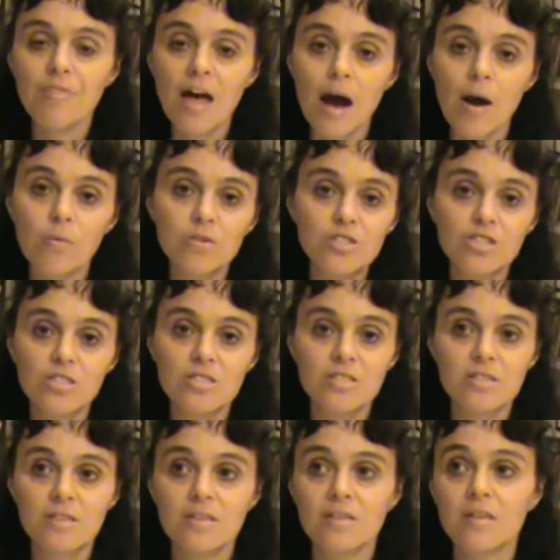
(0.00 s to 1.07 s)
that was
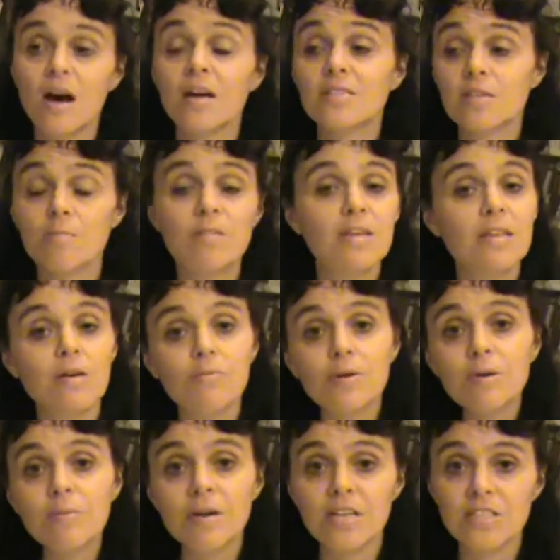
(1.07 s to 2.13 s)
just not something that we
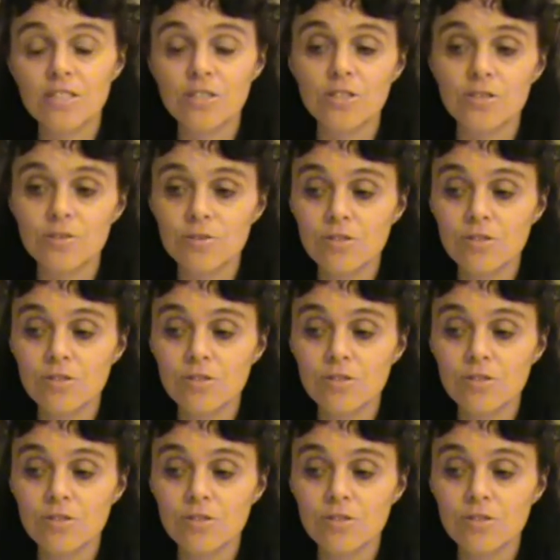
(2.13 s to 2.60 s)
wanted to do.